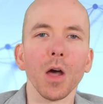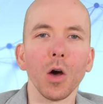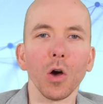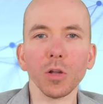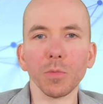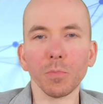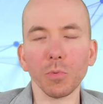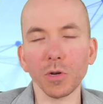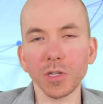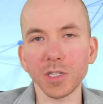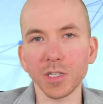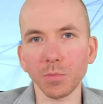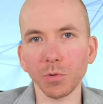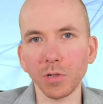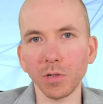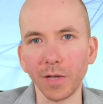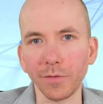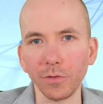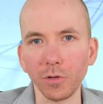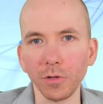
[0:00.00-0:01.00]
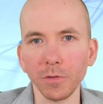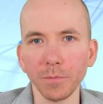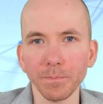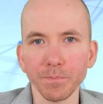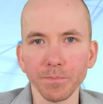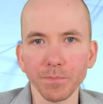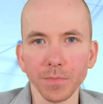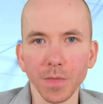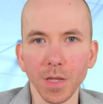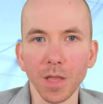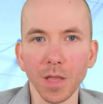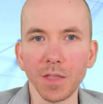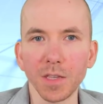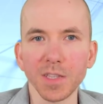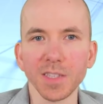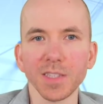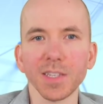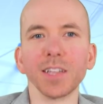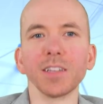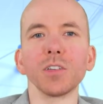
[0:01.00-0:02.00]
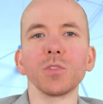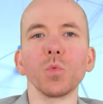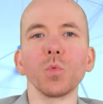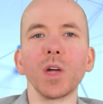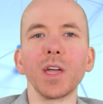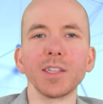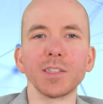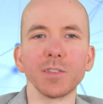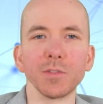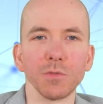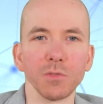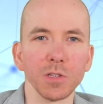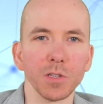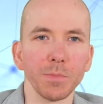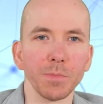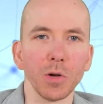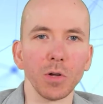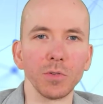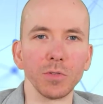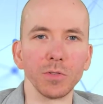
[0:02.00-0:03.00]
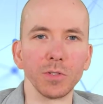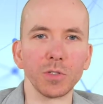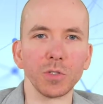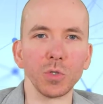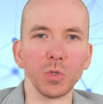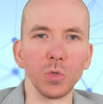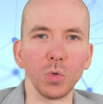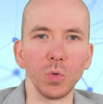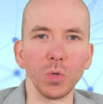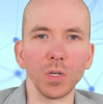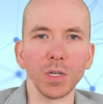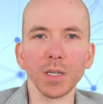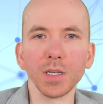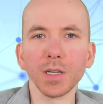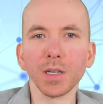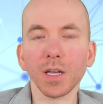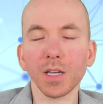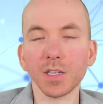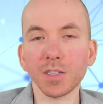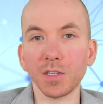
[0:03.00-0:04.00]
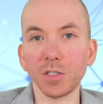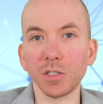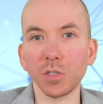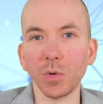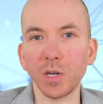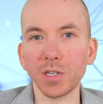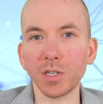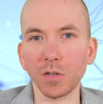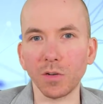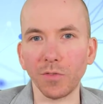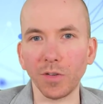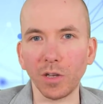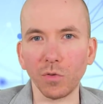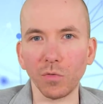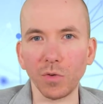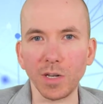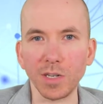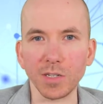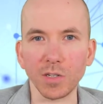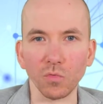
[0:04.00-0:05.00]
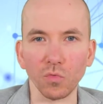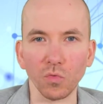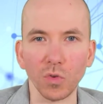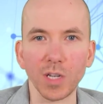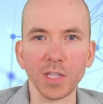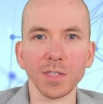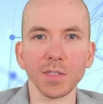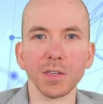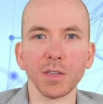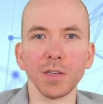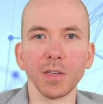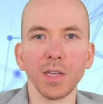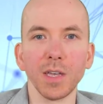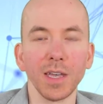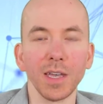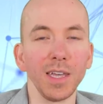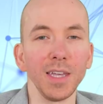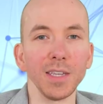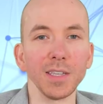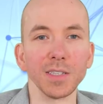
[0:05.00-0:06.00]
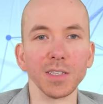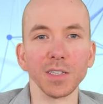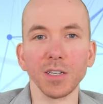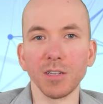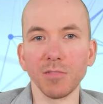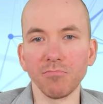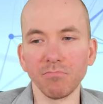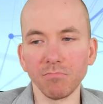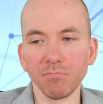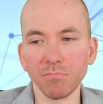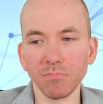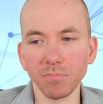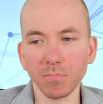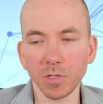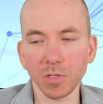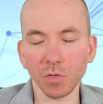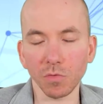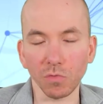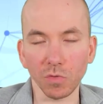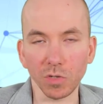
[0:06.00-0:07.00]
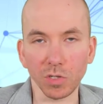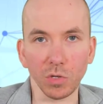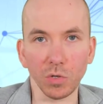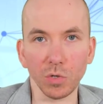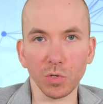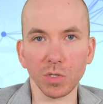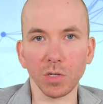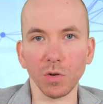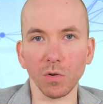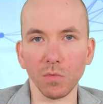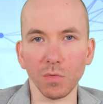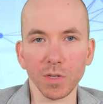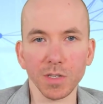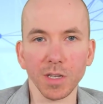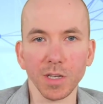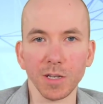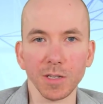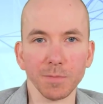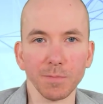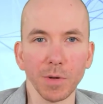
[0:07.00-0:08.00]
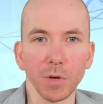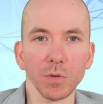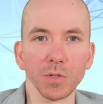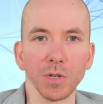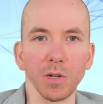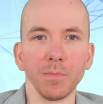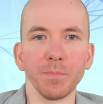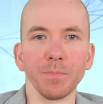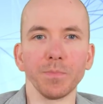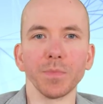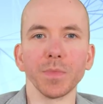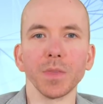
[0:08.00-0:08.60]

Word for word: On a principal level, the standard way to respond to a situation of increased risk is to reduce your risk exposure.